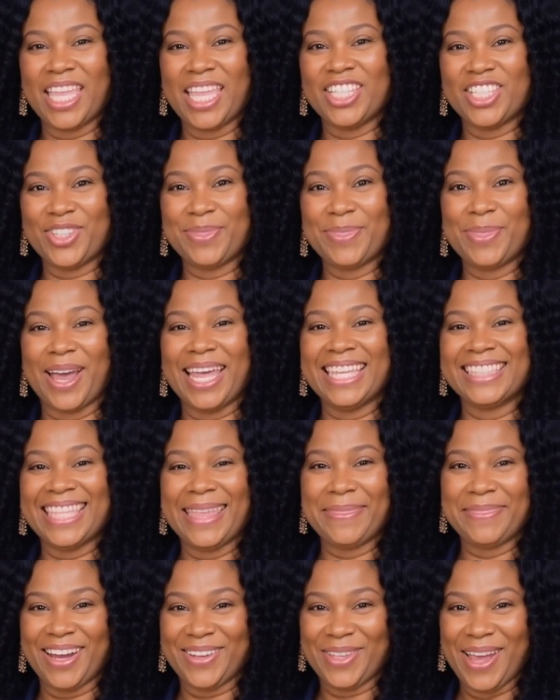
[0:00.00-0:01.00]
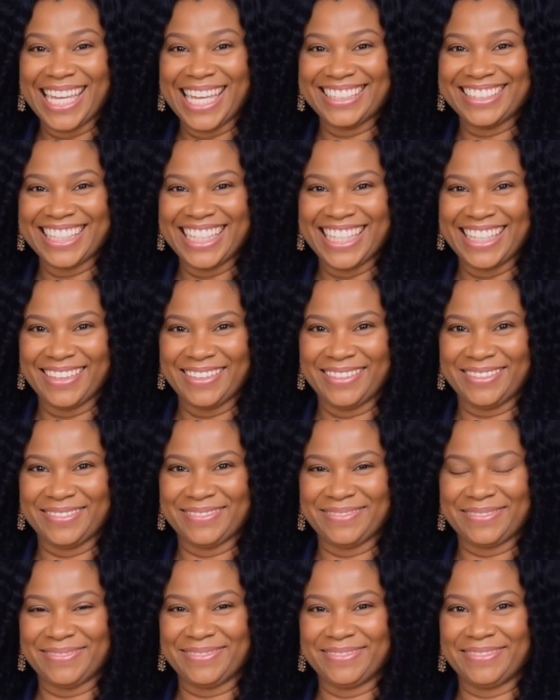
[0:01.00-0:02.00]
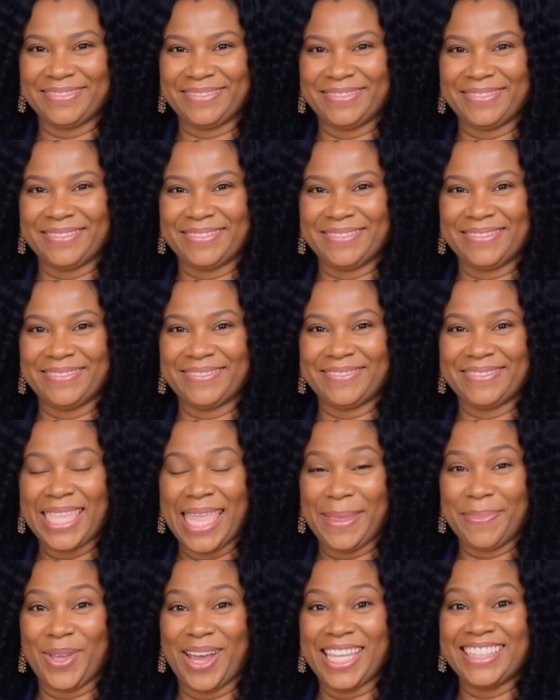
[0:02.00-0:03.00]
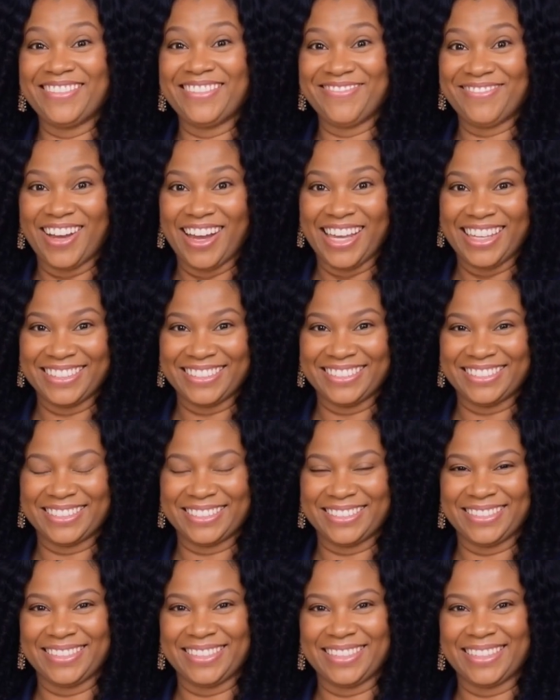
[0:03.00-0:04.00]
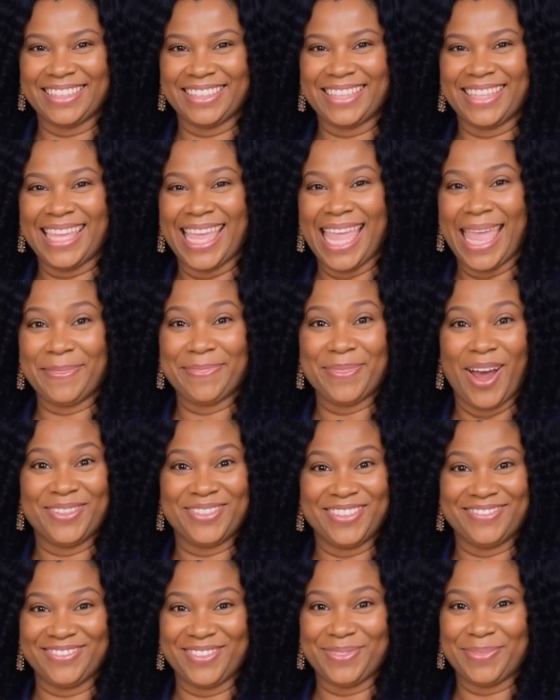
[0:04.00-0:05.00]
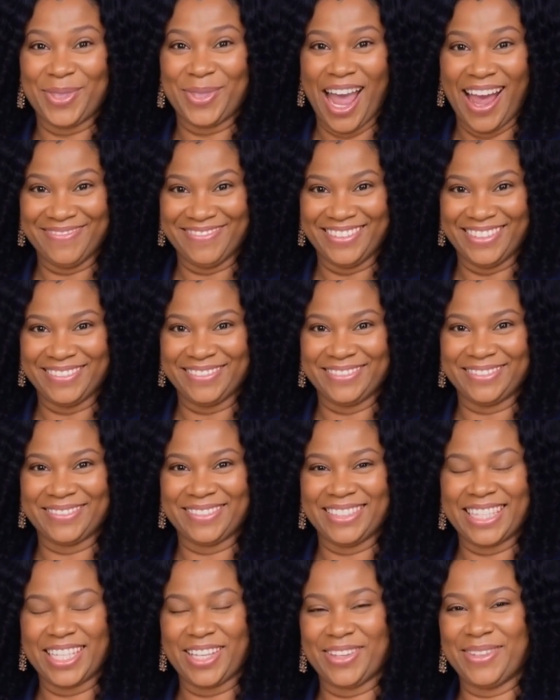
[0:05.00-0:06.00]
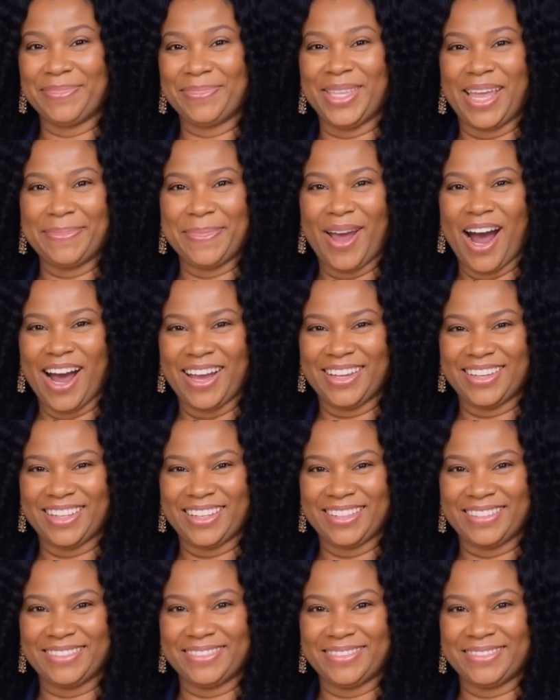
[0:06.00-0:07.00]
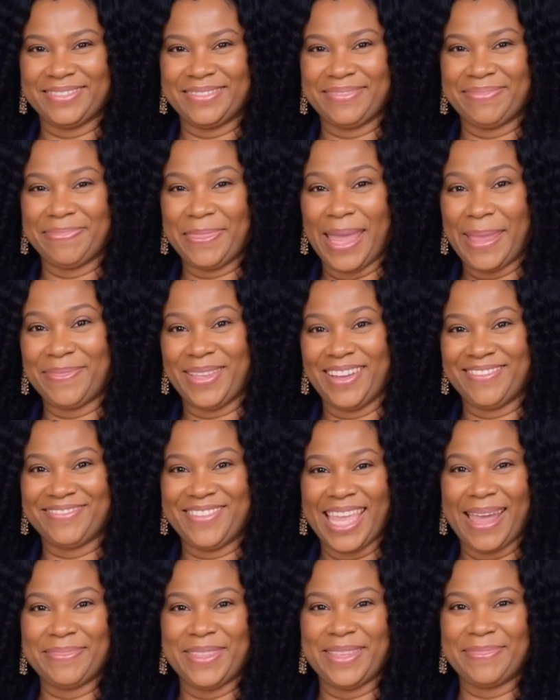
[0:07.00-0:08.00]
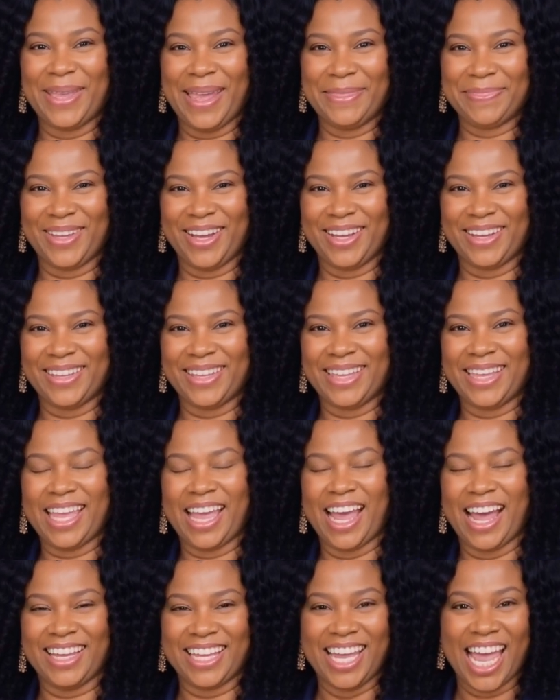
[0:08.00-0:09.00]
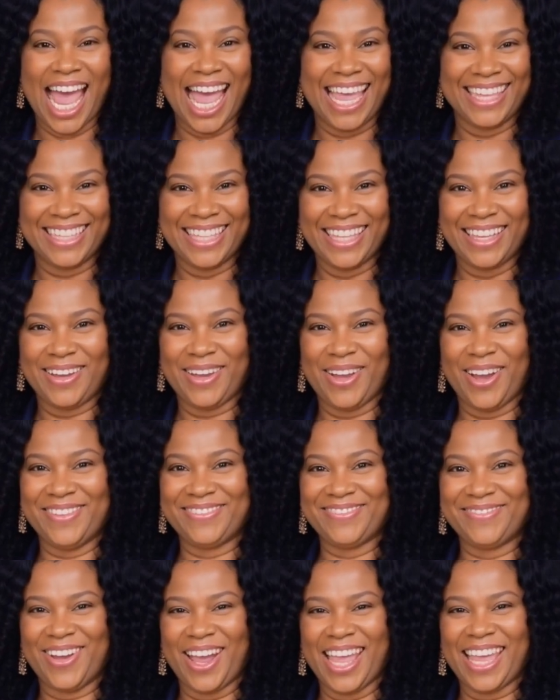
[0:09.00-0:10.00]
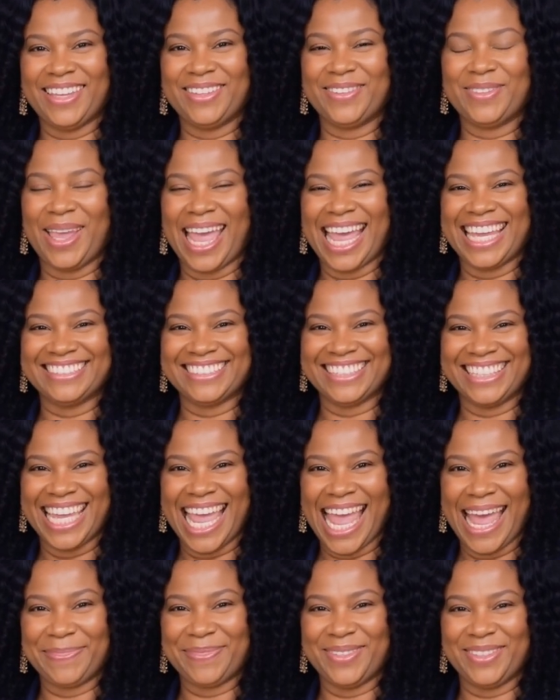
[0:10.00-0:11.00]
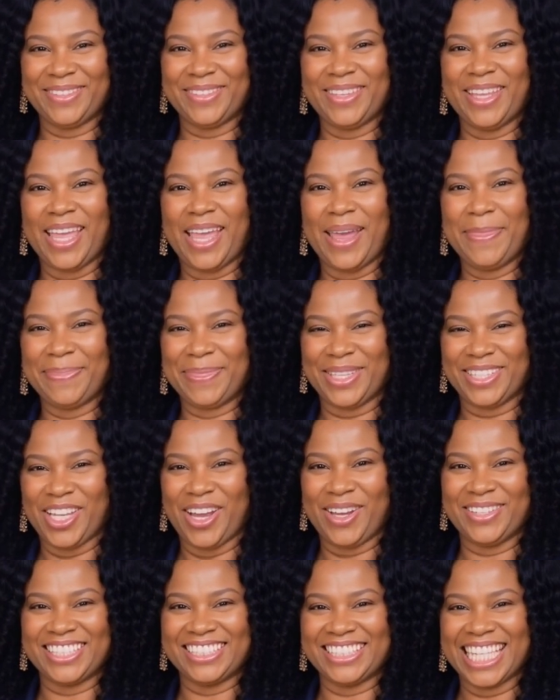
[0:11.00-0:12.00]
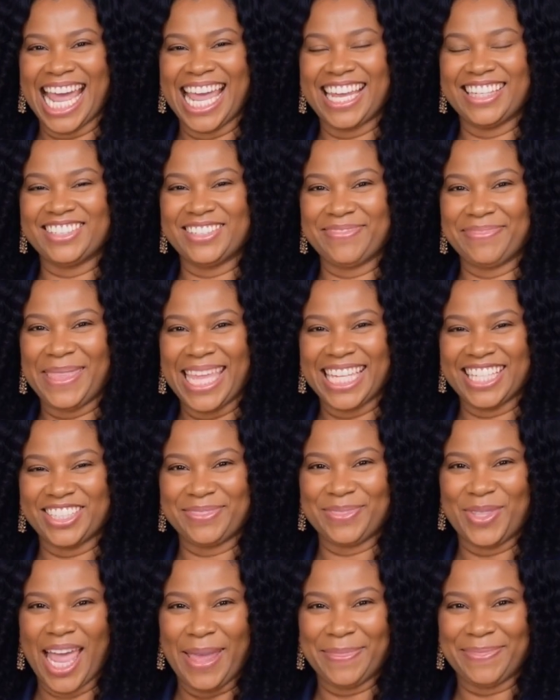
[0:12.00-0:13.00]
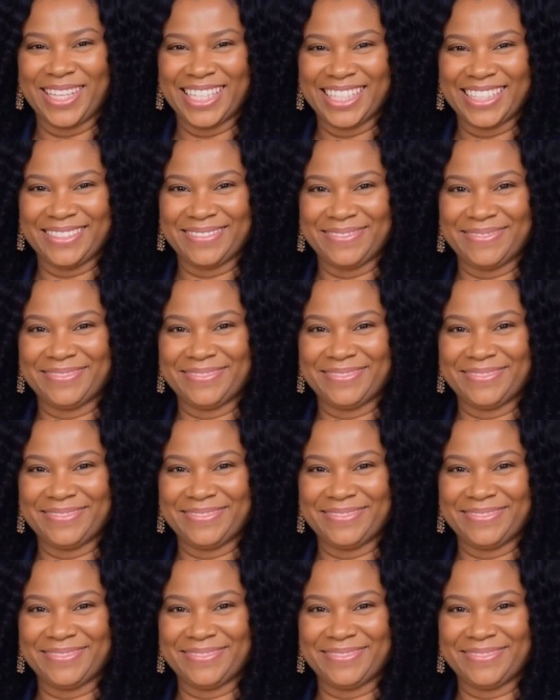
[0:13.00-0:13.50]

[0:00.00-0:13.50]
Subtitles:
You bring them a great deal. They bring the funds, and both of you profit. It could be a partner, maybe a family member, a colleague, or a friend who has the capital but no desire to manage property.